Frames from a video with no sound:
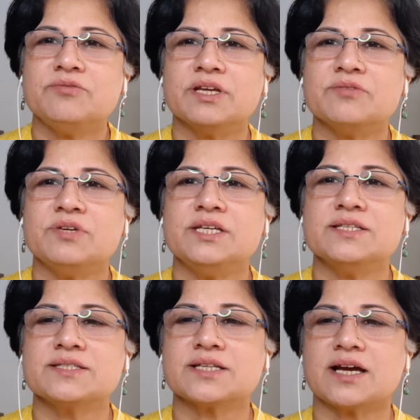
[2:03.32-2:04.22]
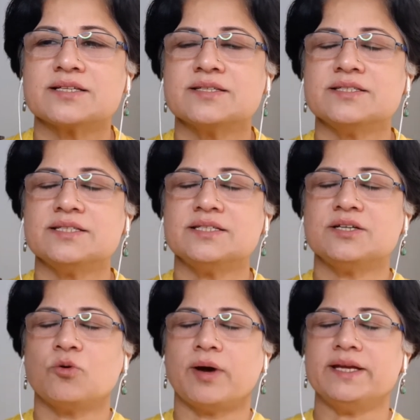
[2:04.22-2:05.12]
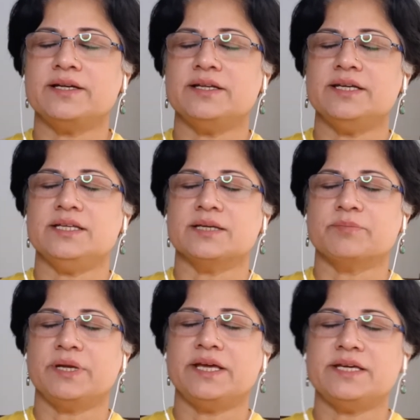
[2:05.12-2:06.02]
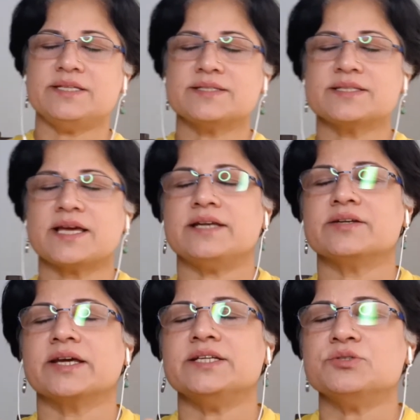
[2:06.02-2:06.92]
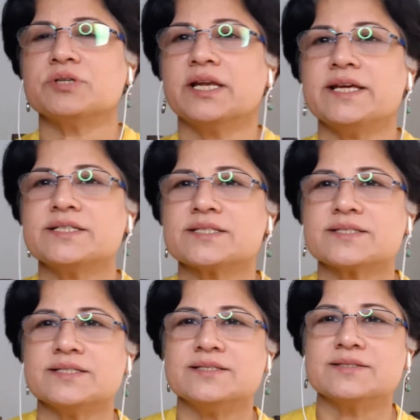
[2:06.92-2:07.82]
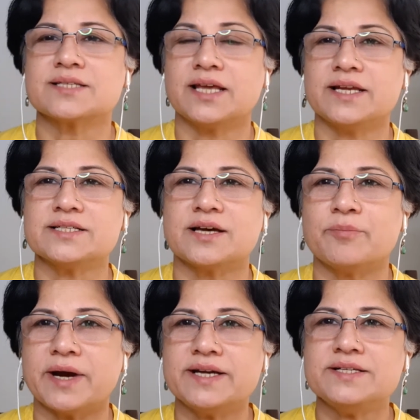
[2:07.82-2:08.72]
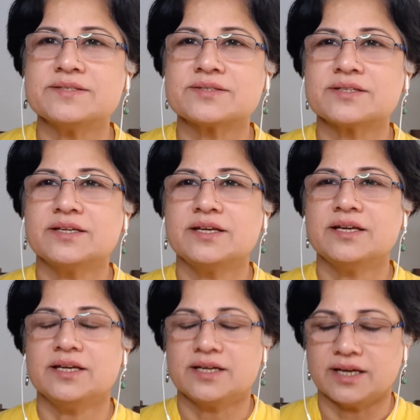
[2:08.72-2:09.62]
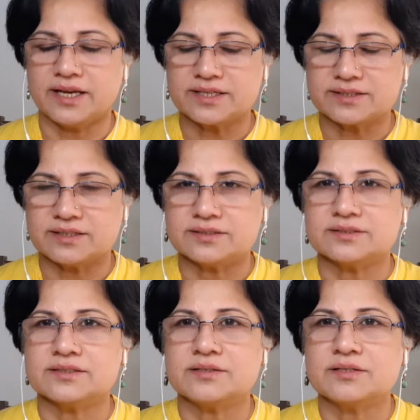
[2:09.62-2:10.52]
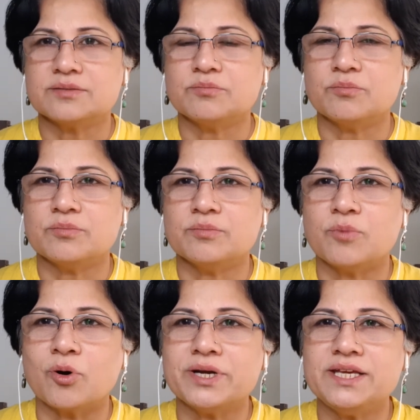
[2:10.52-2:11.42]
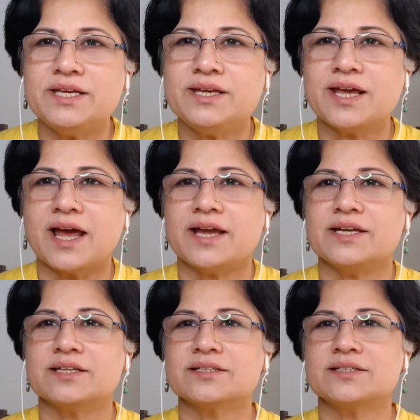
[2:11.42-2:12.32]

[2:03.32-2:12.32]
when we start sitting quietly in a place and trying to collect ourselves, collect our minds, collect the body and